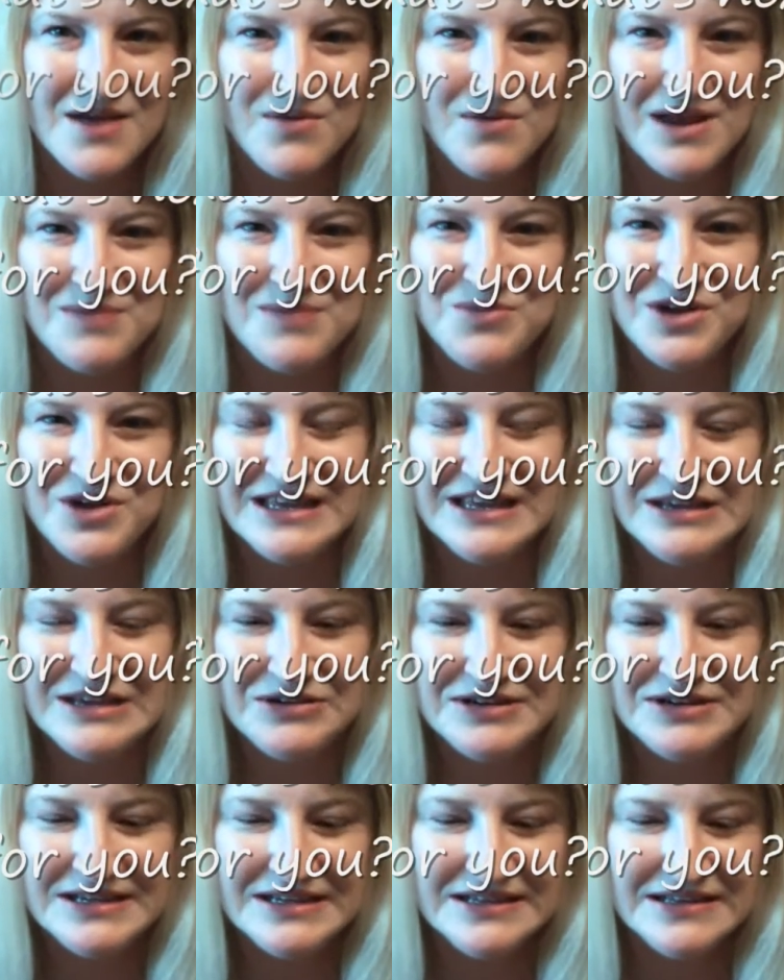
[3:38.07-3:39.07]
Well, I'm working
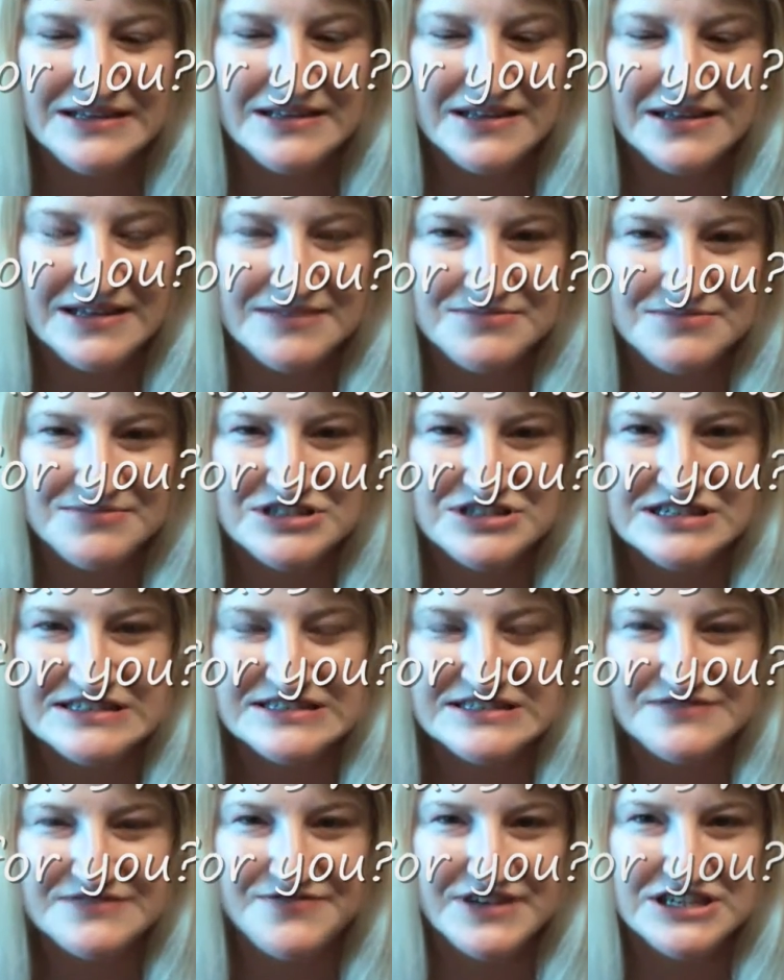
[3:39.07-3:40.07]
on
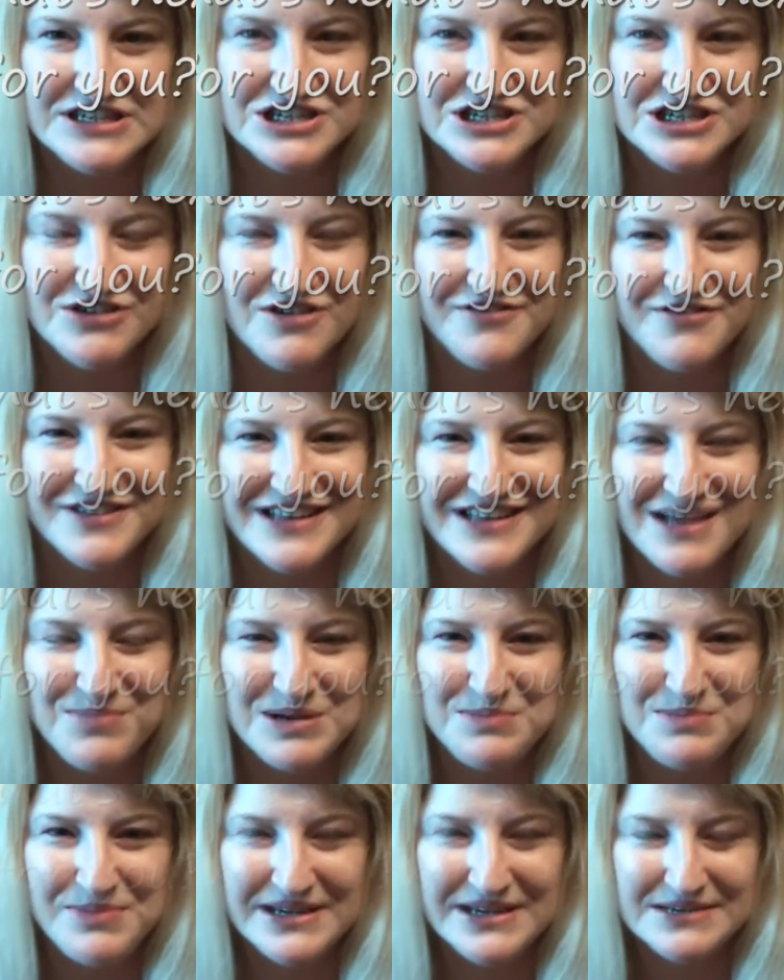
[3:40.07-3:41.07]
just finishing off a
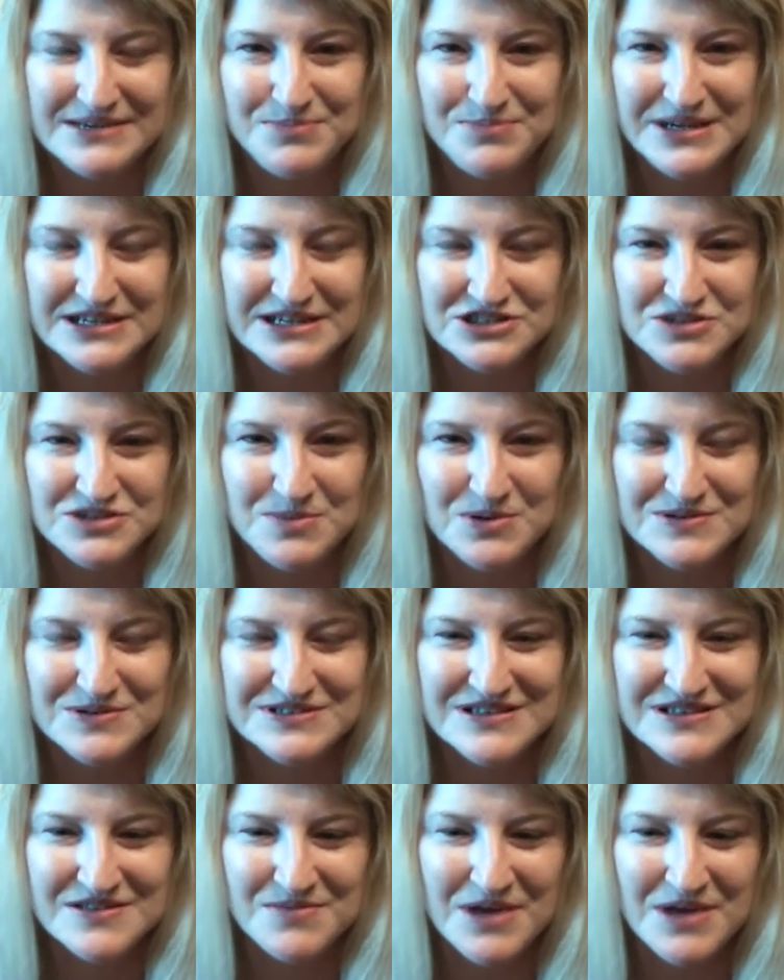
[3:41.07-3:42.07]
couple of big picture
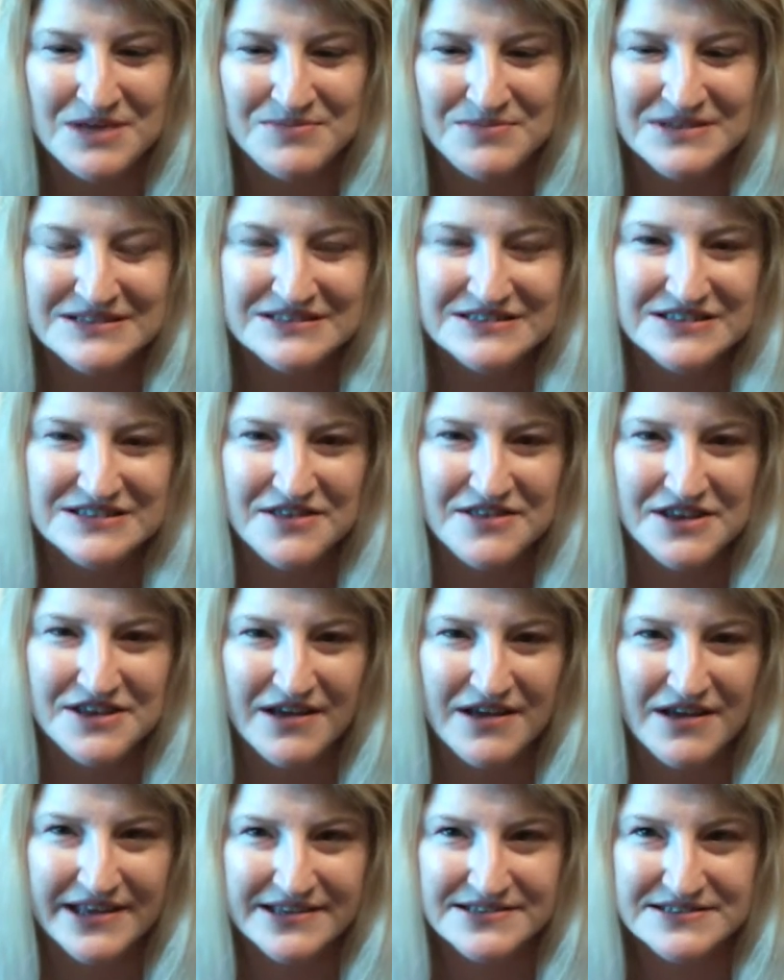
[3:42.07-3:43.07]
books at the moment so that
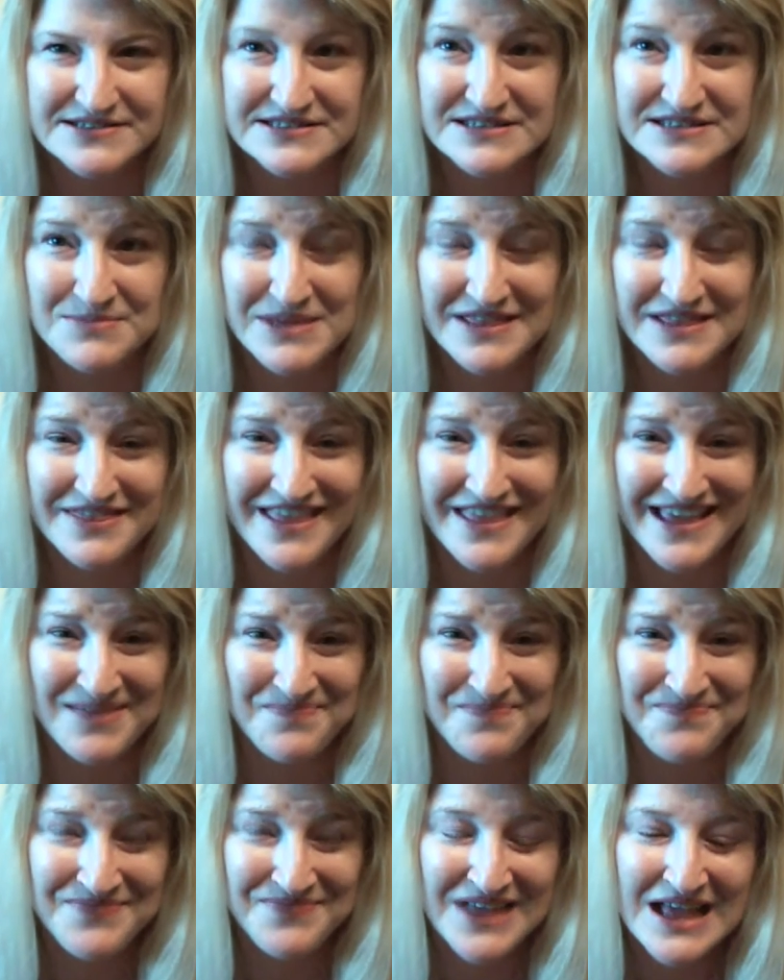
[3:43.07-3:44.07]
I can submit
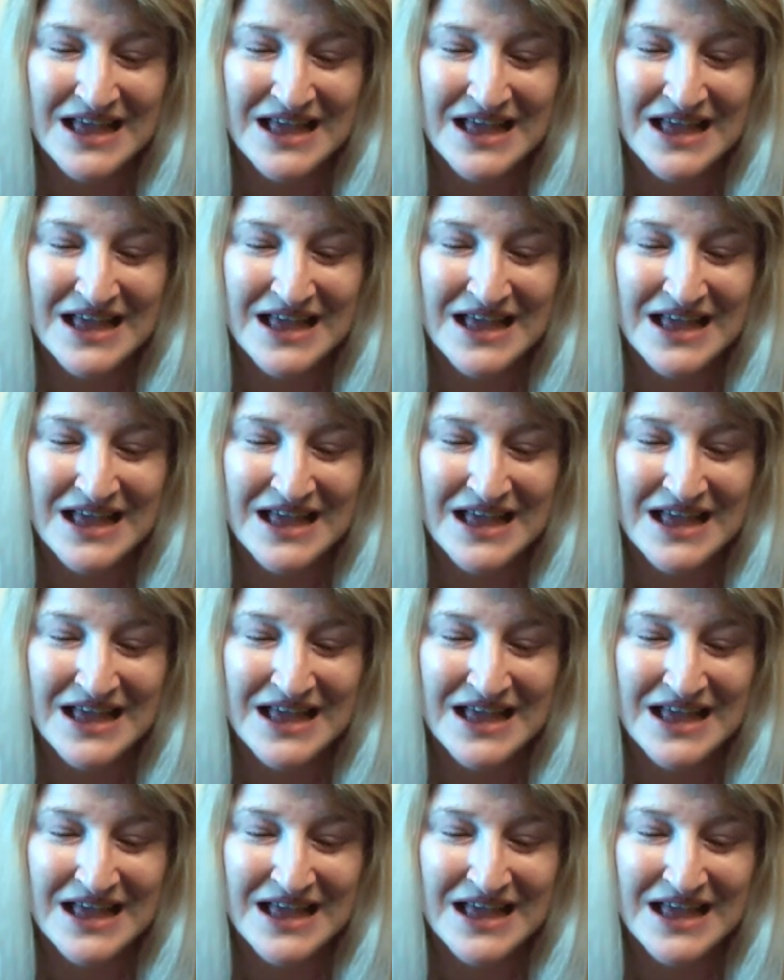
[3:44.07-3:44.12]
them.